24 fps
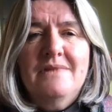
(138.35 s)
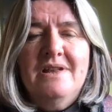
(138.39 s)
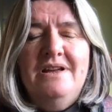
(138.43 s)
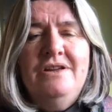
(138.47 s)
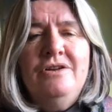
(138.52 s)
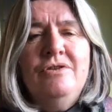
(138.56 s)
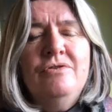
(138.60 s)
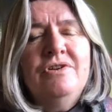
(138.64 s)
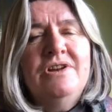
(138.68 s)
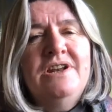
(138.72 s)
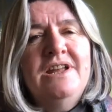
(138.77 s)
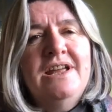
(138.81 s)

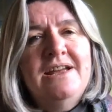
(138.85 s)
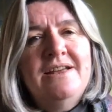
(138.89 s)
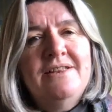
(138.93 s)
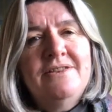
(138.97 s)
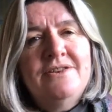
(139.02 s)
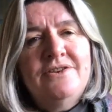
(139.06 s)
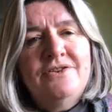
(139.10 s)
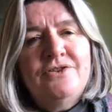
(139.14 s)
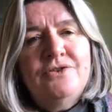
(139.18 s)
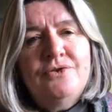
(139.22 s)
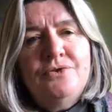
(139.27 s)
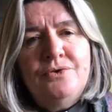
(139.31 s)
You can hear
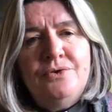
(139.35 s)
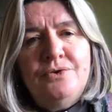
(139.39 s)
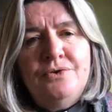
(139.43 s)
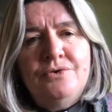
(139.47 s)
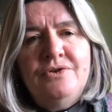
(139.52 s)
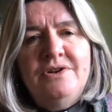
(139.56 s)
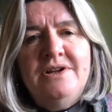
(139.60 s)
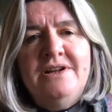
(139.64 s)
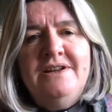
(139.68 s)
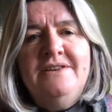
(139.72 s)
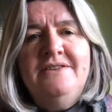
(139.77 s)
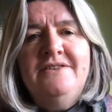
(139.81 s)
the
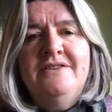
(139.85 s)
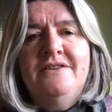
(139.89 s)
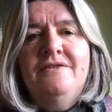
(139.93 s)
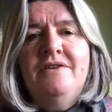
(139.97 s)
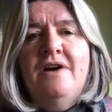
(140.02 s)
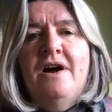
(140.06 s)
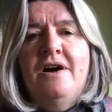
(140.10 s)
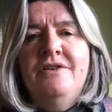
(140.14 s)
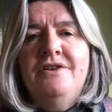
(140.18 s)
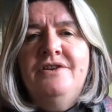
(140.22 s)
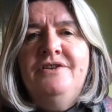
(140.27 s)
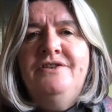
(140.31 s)
stories of
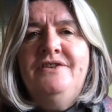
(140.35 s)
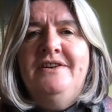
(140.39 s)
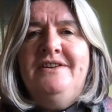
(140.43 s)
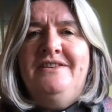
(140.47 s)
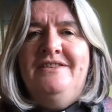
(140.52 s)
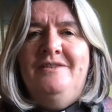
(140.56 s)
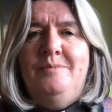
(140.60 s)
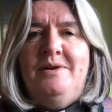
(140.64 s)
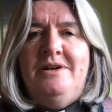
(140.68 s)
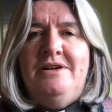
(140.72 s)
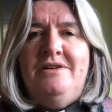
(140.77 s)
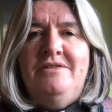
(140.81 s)
others'
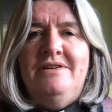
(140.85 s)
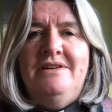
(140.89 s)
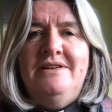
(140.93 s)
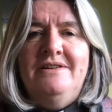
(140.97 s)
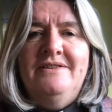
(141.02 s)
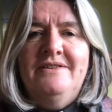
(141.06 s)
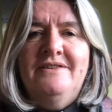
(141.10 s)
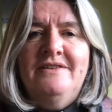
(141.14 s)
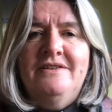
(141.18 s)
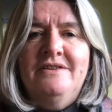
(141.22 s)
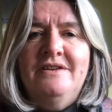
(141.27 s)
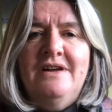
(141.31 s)

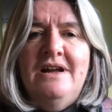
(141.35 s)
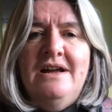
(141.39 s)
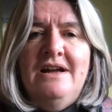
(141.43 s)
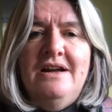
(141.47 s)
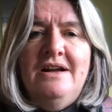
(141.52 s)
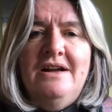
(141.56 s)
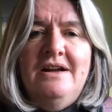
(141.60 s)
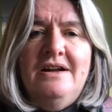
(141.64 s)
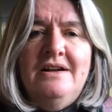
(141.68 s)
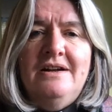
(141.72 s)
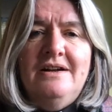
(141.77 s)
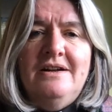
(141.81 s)
experience and
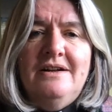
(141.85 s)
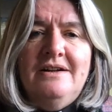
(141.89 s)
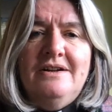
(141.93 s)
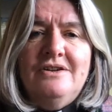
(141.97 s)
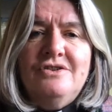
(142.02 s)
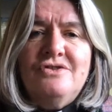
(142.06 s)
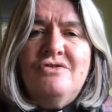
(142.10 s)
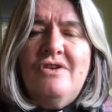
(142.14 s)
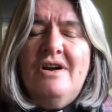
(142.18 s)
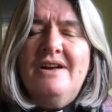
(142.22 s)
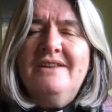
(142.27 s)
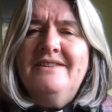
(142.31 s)

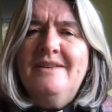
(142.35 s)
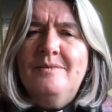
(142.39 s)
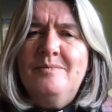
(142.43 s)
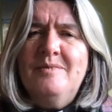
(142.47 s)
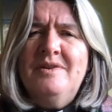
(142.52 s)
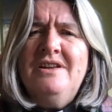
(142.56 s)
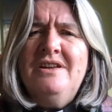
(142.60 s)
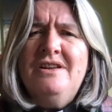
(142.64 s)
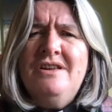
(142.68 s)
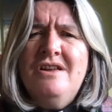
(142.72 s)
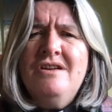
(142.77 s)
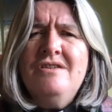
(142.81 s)
try
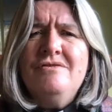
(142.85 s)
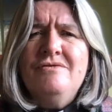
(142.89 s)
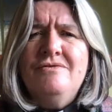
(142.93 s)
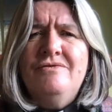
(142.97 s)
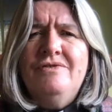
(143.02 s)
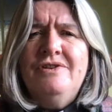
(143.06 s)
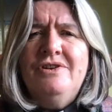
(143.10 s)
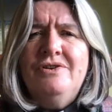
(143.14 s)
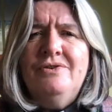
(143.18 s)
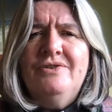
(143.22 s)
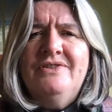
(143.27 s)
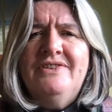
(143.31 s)
something new
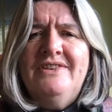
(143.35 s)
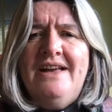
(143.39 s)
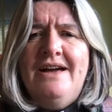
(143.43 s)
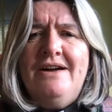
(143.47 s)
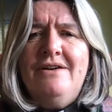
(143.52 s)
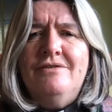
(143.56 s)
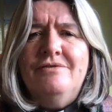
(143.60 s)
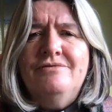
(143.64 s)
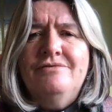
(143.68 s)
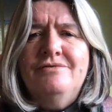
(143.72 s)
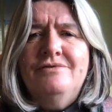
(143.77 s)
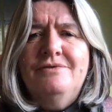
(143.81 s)
for
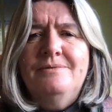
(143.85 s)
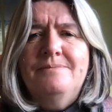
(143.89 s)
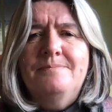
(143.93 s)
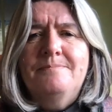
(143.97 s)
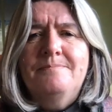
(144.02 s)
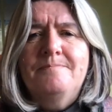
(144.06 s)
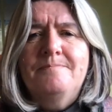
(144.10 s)
yourself.